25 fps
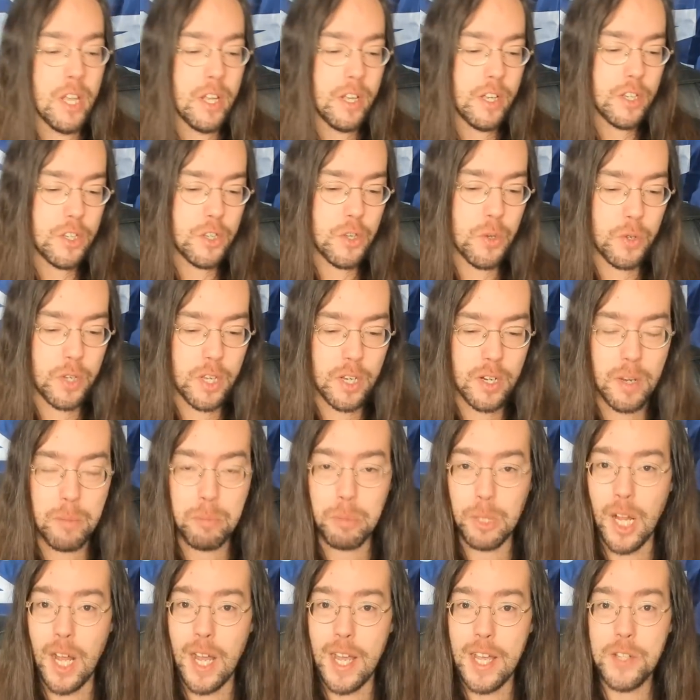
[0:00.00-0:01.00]
You can
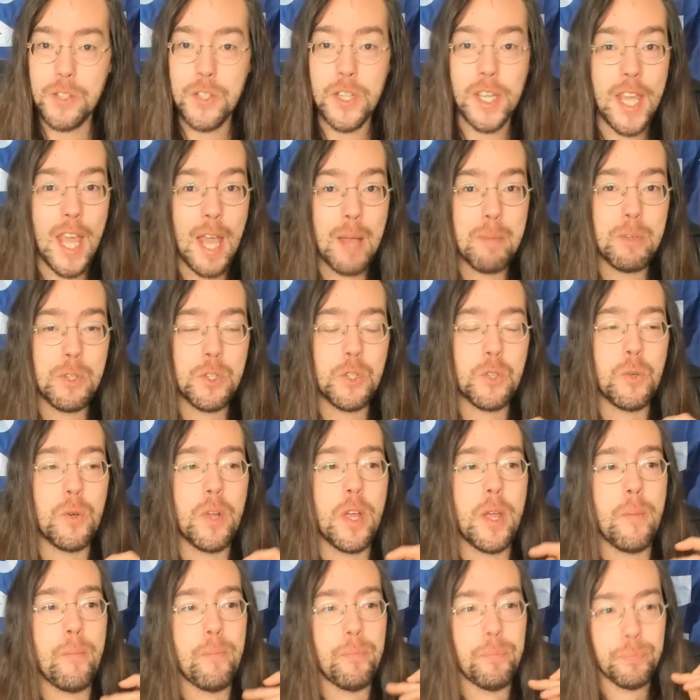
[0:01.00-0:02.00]
apply it to
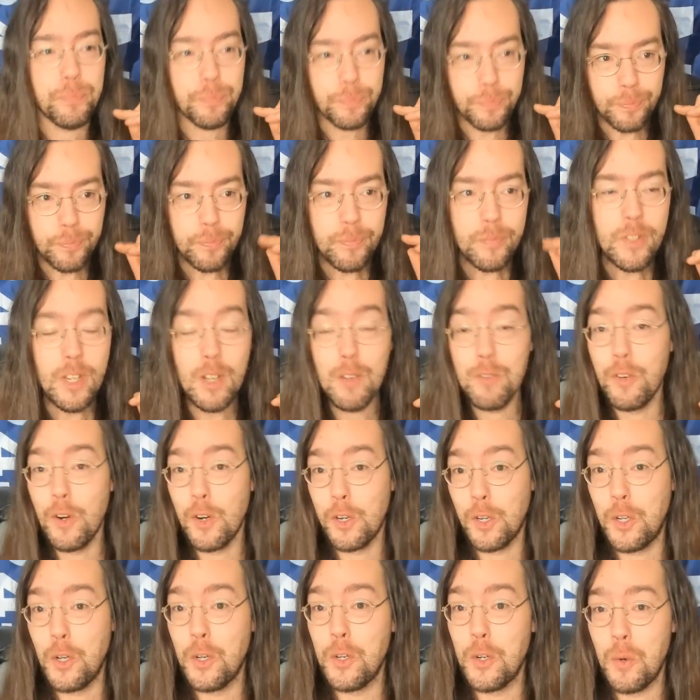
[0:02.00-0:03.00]
chemistry for
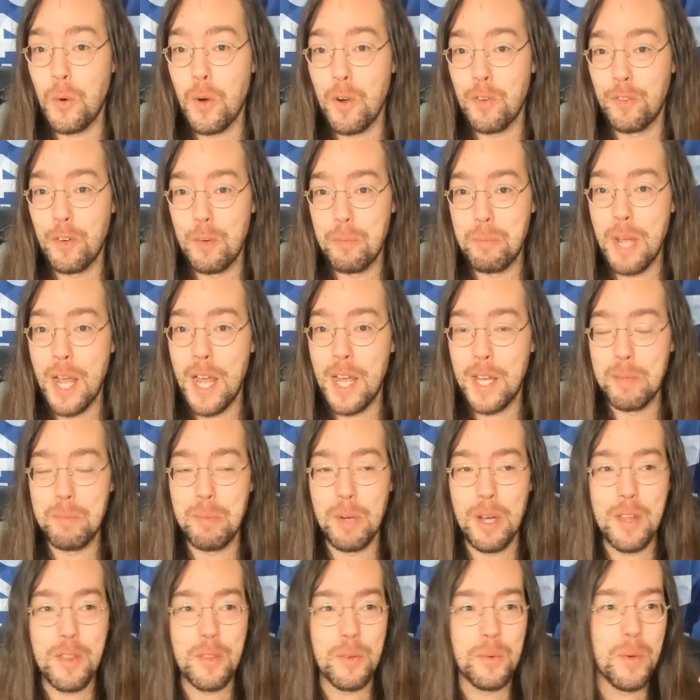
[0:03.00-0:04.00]
good or for bad,
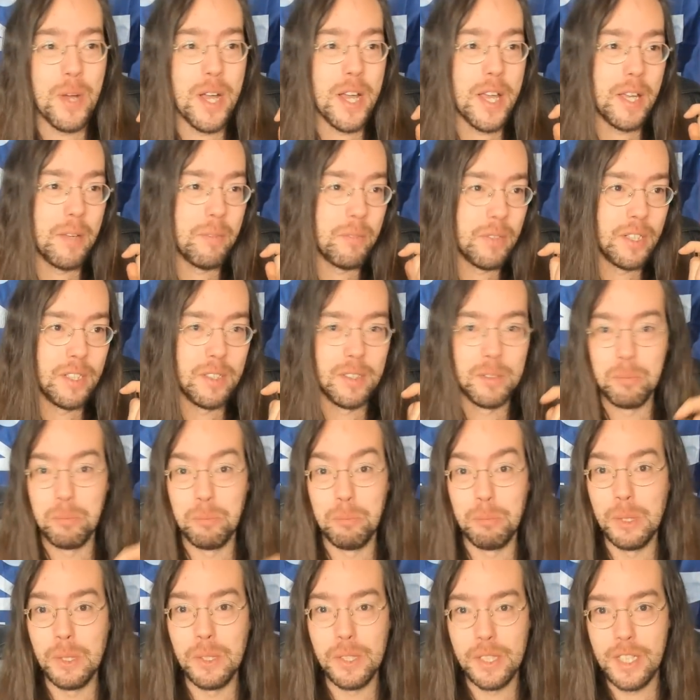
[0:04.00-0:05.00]
by the way, you know,
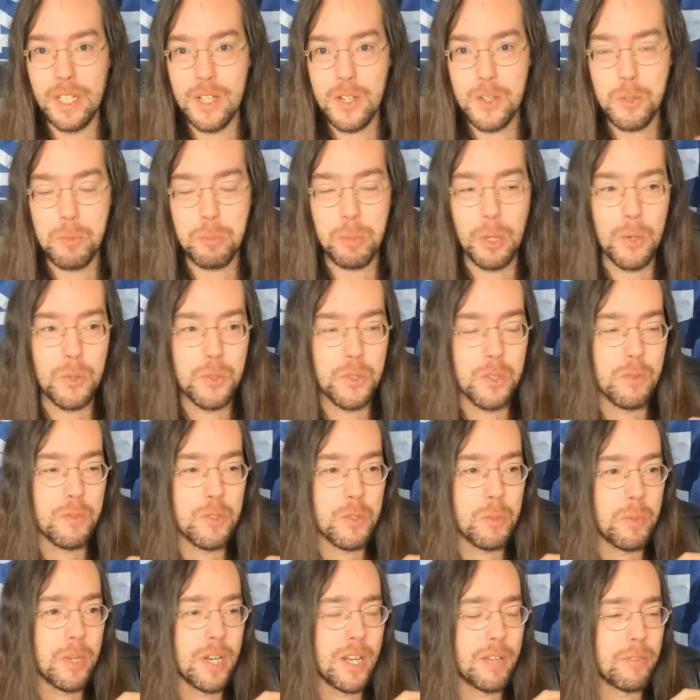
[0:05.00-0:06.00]
building explosives or
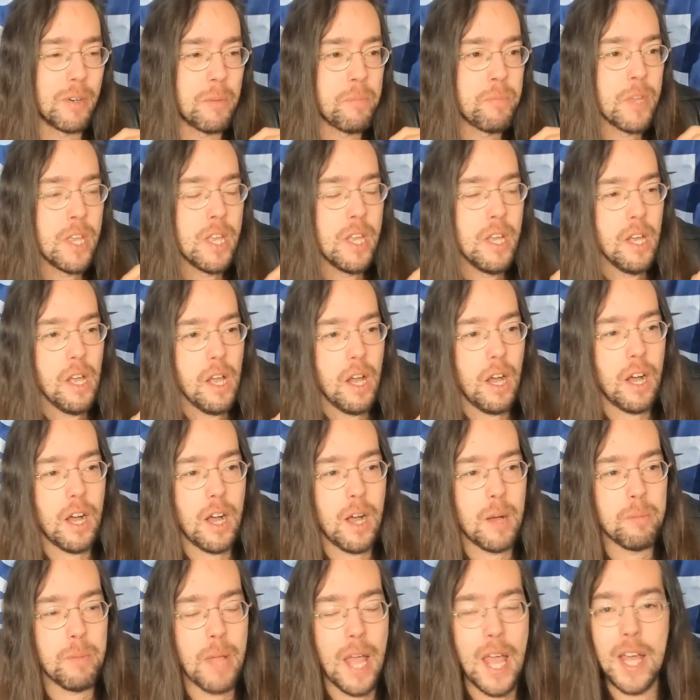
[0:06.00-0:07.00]
whatever.
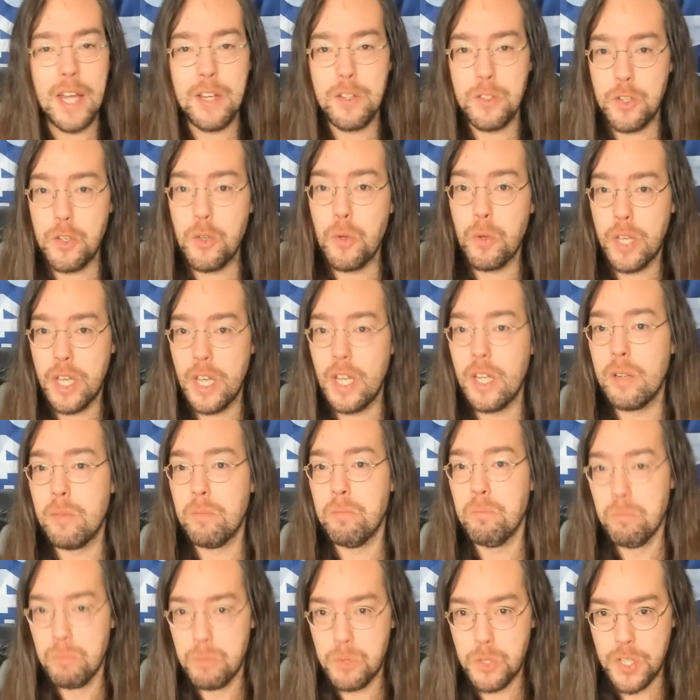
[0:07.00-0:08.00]
Um, and you
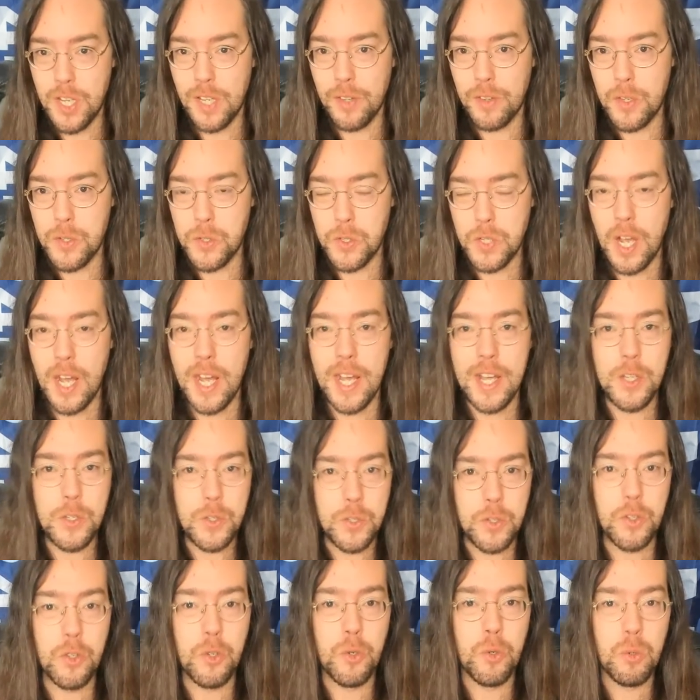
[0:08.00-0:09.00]
can synthesize
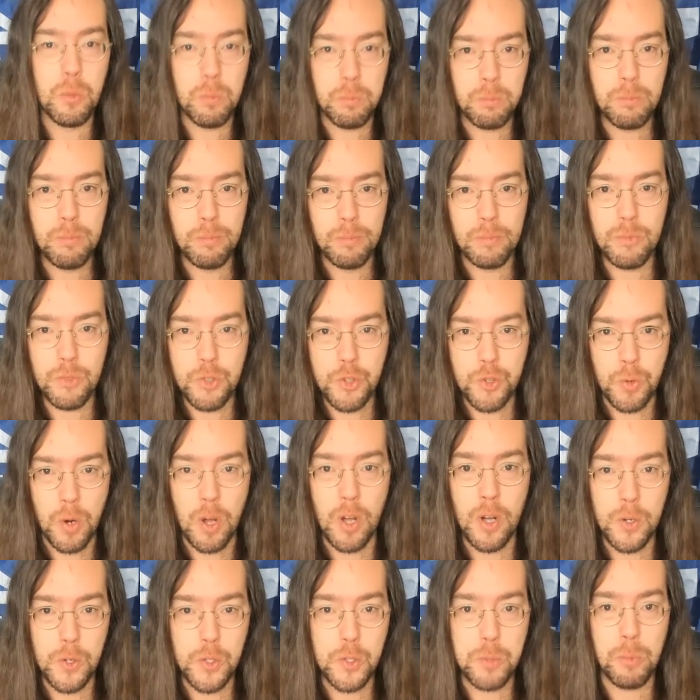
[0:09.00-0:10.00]
new
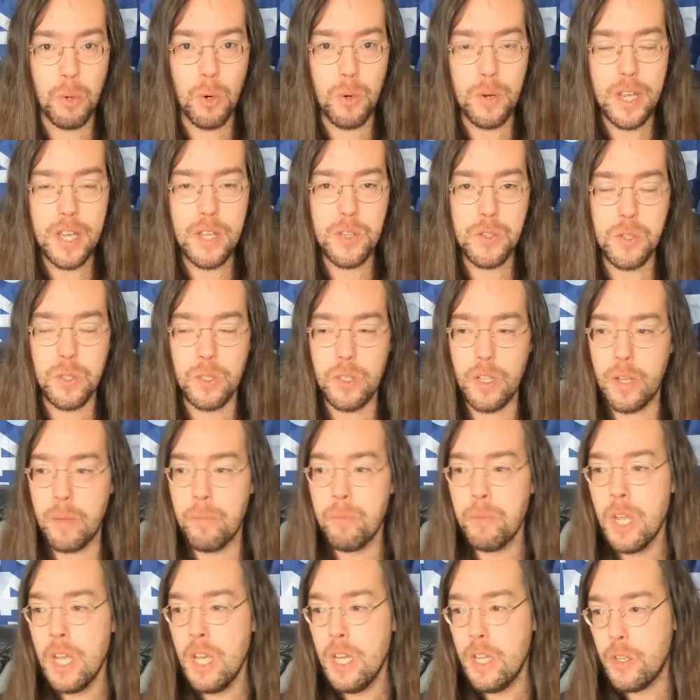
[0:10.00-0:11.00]
drugs more easily.
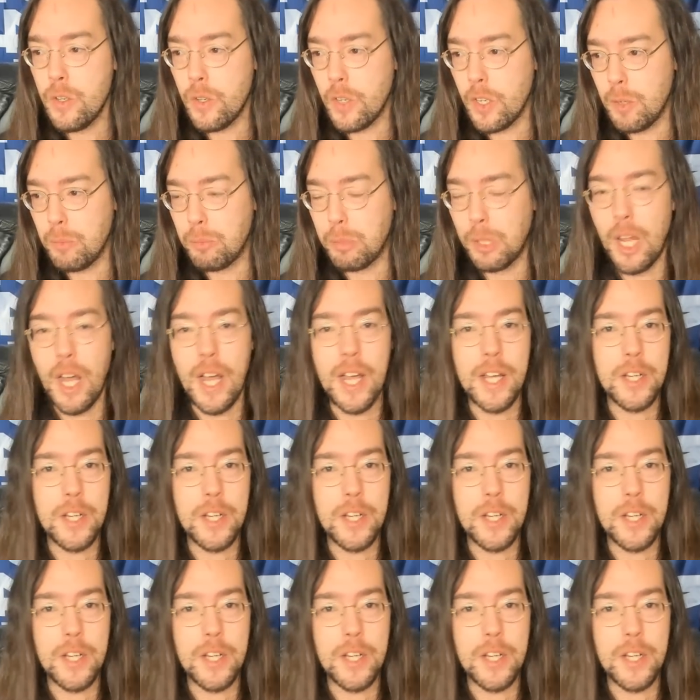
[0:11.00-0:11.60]
You can apply it to